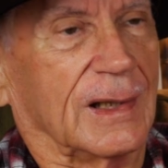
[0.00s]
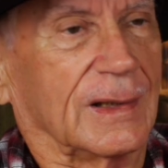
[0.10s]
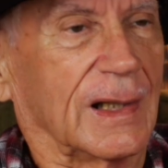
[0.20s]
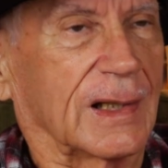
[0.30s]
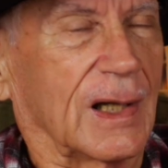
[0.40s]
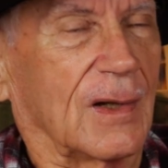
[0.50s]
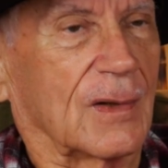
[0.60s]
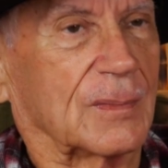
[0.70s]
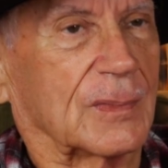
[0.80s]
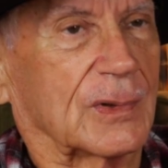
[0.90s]
They call
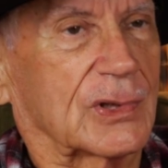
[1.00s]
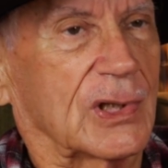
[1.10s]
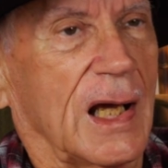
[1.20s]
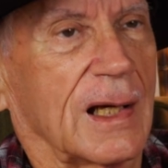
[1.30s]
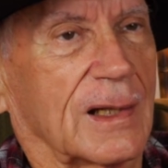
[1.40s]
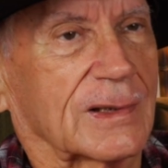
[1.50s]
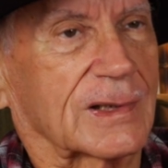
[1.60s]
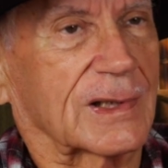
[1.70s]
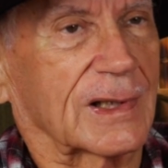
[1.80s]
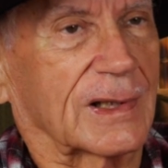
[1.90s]
them
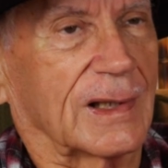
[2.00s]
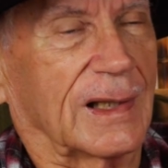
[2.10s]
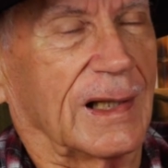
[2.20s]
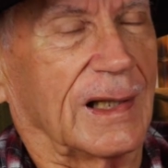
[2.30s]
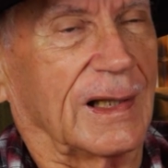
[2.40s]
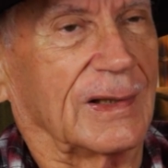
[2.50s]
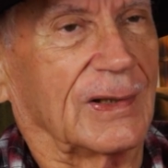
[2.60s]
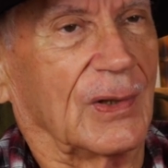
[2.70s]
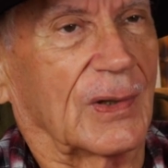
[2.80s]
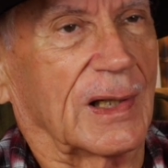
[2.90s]
shallots,
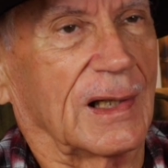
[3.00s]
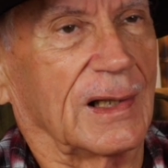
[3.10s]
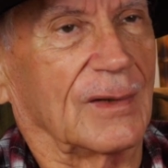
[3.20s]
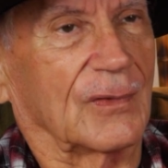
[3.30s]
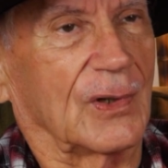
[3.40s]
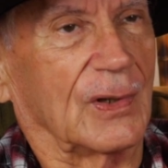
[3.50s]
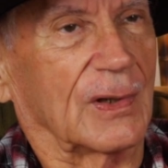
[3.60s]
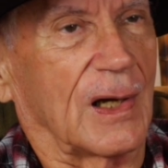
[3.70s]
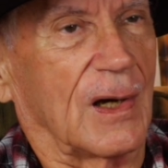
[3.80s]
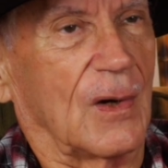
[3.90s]
and you can live
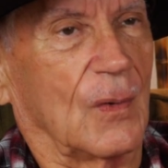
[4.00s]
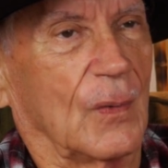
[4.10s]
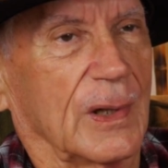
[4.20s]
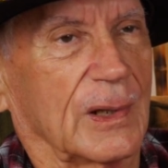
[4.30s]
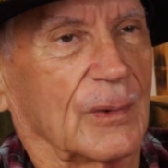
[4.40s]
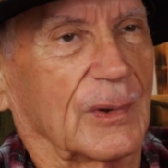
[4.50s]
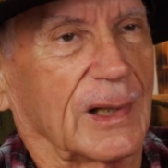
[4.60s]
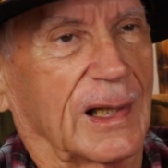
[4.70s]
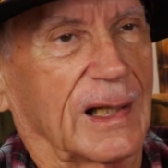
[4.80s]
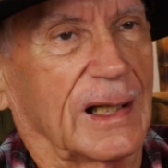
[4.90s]
good all winter
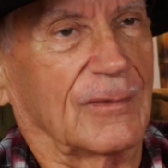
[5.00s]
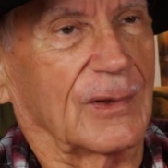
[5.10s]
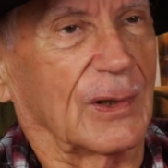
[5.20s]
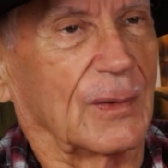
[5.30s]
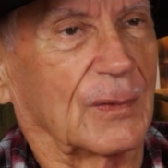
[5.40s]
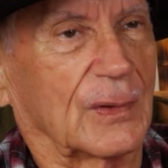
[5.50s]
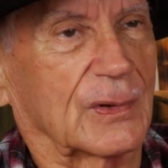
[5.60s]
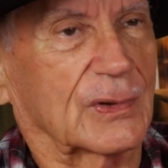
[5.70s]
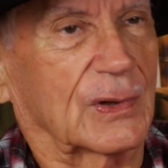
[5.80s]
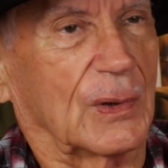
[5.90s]
without having to go to
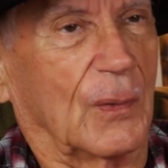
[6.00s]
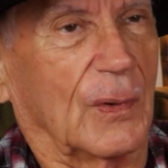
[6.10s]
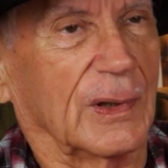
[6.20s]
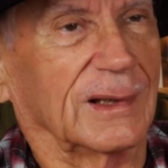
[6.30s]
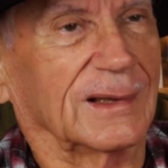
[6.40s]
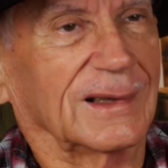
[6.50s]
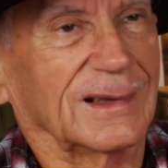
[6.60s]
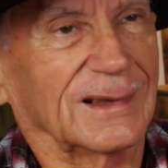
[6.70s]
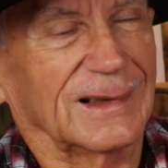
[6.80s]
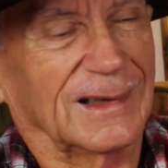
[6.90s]
the store.
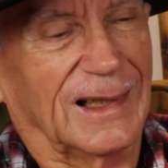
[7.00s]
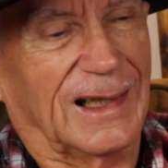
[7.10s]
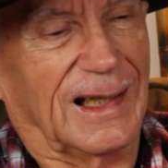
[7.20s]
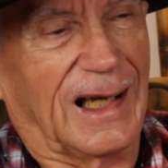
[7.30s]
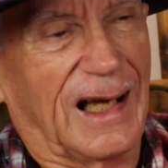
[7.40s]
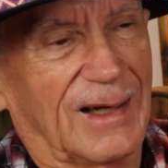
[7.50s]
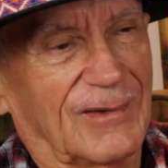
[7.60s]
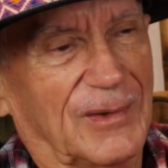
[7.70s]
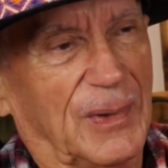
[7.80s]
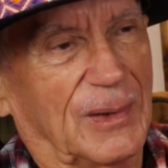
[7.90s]
I
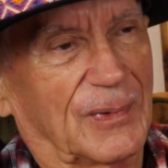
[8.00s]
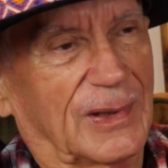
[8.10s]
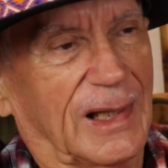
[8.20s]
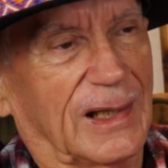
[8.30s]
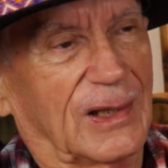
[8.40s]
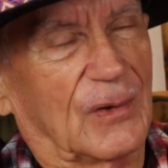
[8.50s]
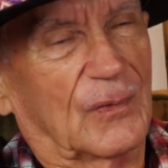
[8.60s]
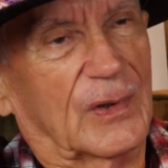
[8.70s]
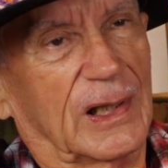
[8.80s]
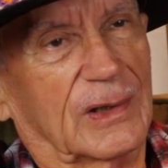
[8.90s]
remember that. Don't
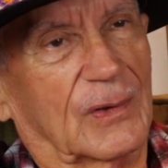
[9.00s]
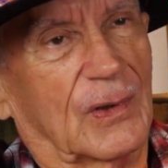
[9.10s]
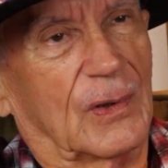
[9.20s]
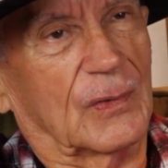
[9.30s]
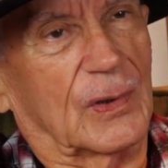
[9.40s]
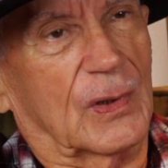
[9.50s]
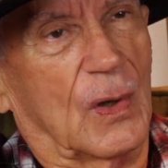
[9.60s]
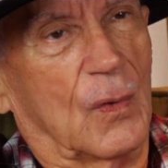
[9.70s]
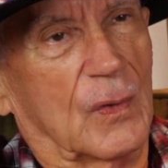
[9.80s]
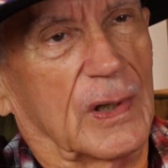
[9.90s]
forget to grow your
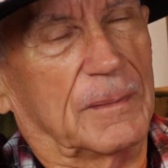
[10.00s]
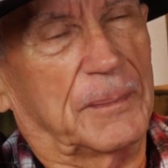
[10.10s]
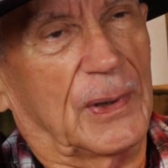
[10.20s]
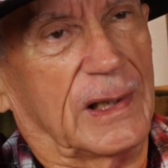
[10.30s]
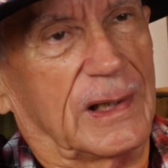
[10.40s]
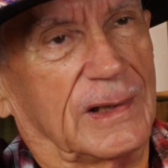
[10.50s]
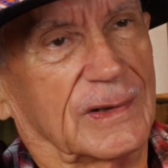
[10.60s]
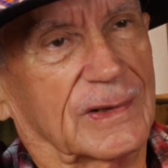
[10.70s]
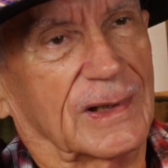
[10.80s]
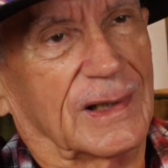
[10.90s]
corn and
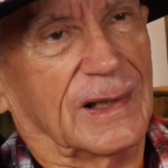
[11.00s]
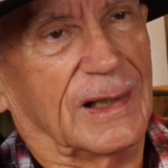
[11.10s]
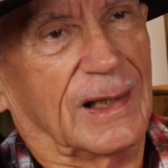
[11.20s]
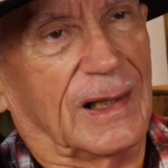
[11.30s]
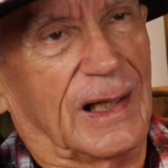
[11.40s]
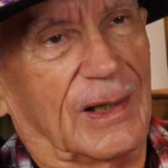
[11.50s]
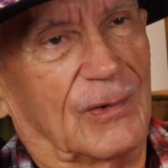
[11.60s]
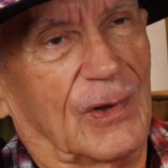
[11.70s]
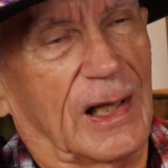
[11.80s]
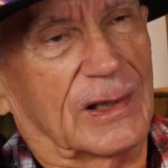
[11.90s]
peas, and
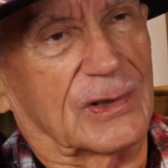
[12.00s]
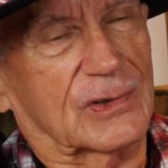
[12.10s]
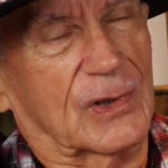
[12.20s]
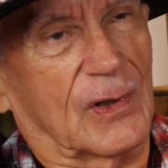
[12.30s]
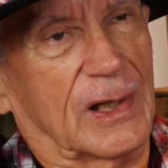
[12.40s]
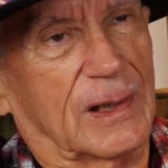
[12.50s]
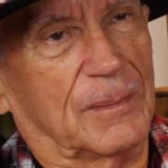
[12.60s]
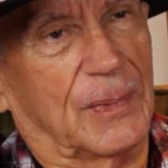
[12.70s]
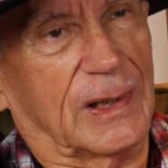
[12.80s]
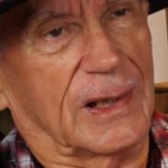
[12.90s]
dry your
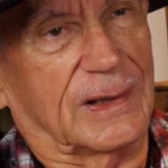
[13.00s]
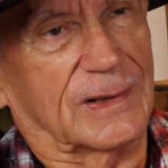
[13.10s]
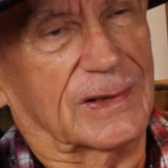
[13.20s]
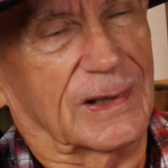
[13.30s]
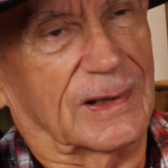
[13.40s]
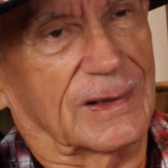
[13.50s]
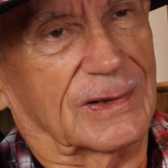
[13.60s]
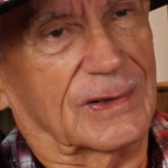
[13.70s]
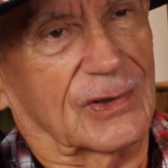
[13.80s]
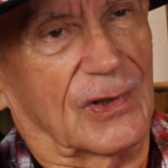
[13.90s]
string beans.
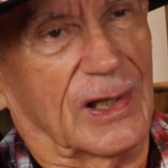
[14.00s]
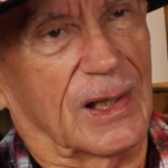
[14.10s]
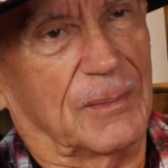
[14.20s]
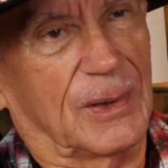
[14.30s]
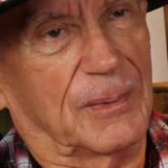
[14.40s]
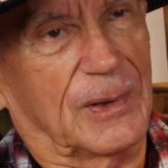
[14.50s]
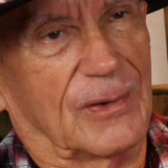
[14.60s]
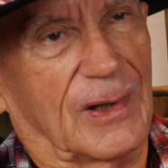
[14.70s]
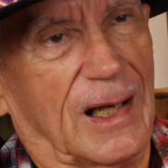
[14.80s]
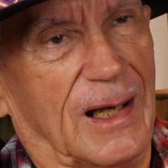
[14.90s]
String them up and
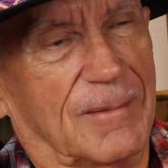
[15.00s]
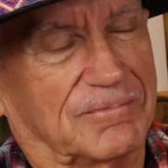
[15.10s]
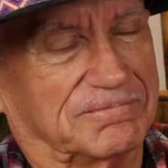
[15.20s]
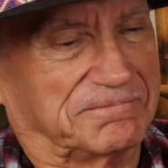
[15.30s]
dry them.